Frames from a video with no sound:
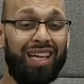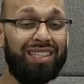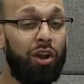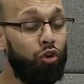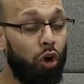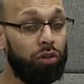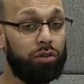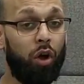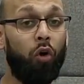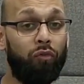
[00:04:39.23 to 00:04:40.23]
That's a
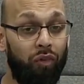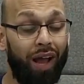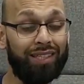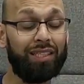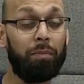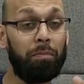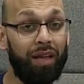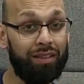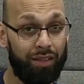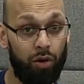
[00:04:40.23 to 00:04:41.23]
lot of fights. That's a
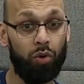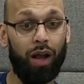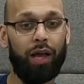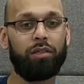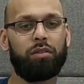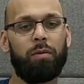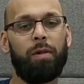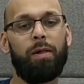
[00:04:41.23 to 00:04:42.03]
big deal, guys.